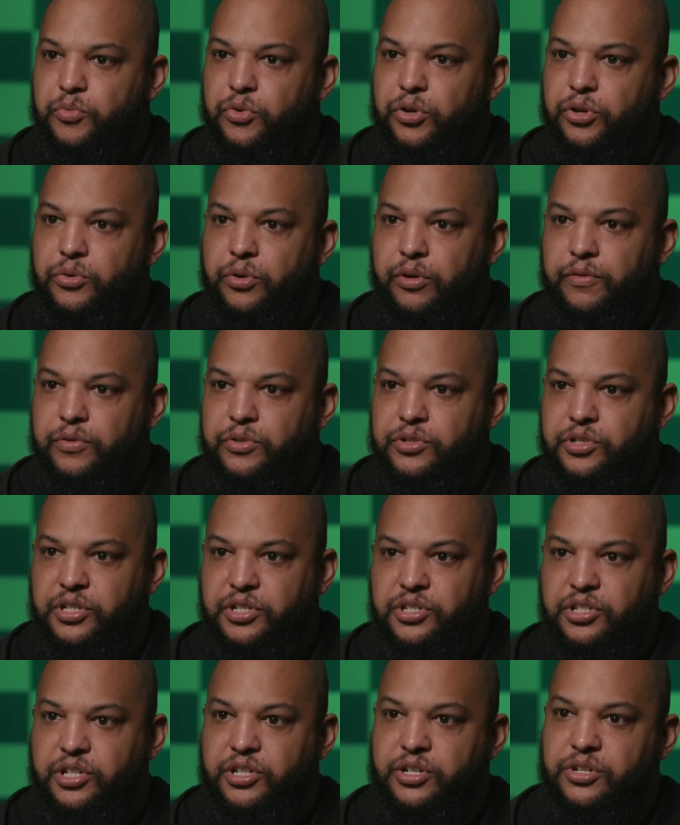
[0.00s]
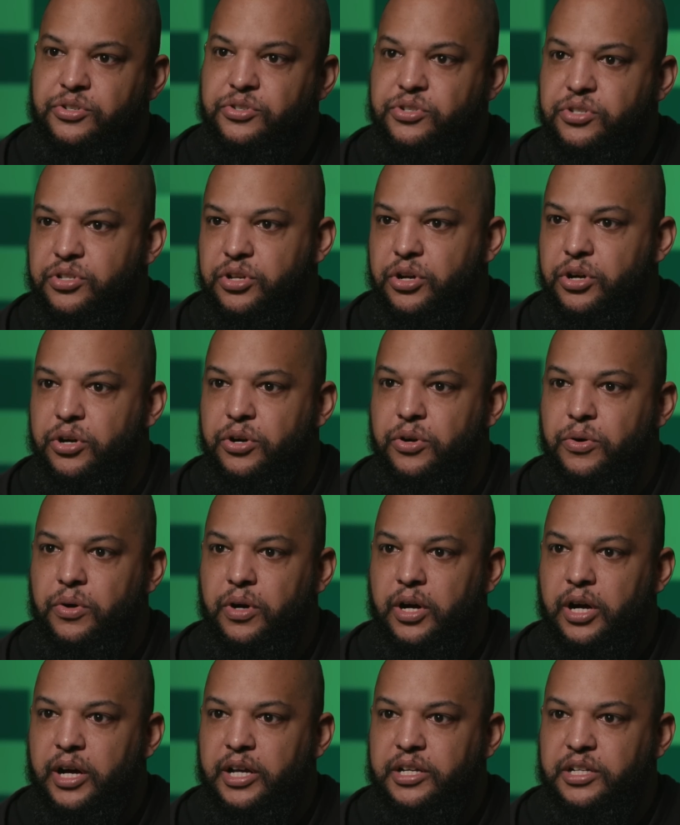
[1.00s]
Marine Corps for 6 years, so
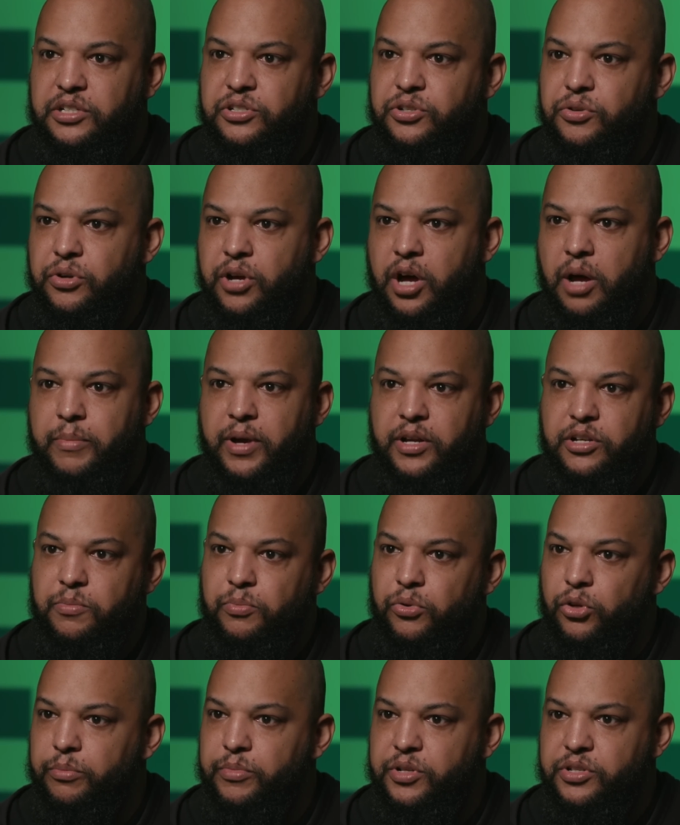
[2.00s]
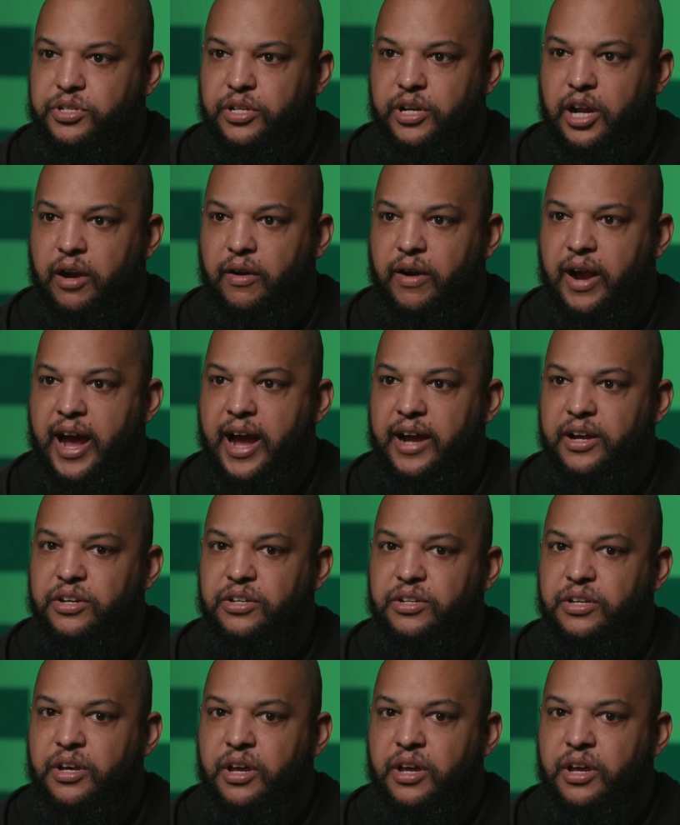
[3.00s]
I did 2 combat deployments in Iraq.